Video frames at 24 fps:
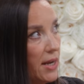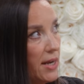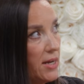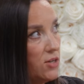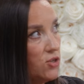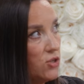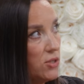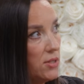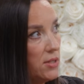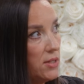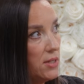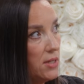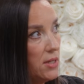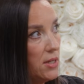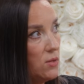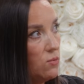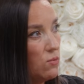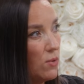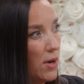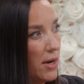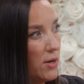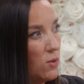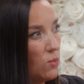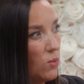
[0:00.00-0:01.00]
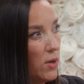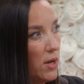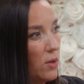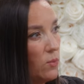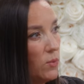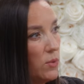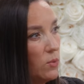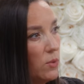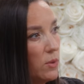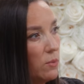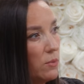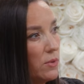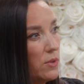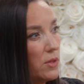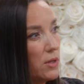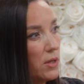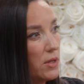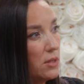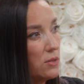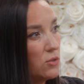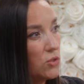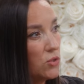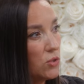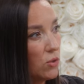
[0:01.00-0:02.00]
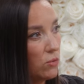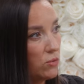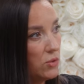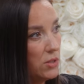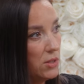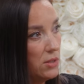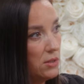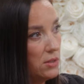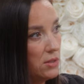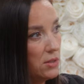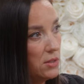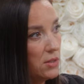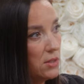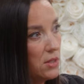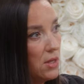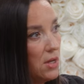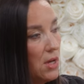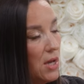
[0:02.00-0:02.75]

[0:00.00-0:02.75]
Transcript: agency right away. We went with a consultant,